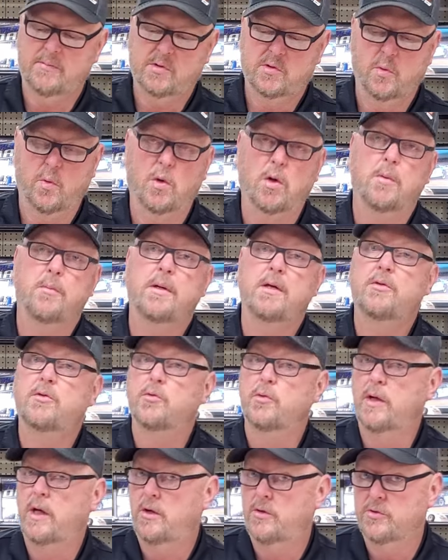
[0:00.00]
So we're going to be
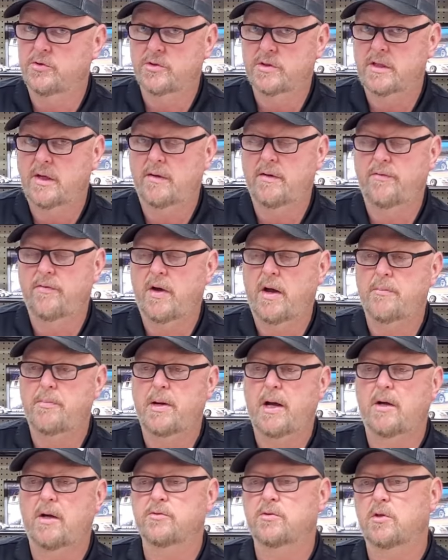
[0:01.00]
375
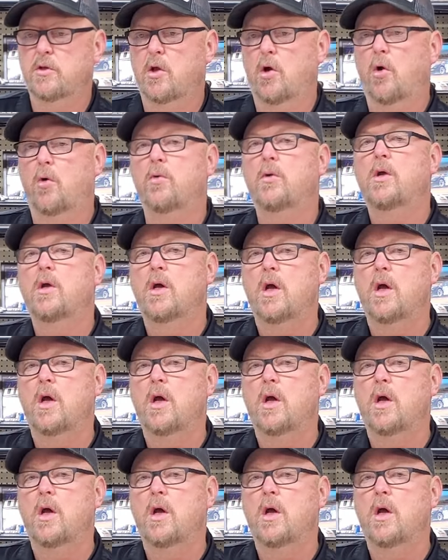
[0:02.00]
pounds of load.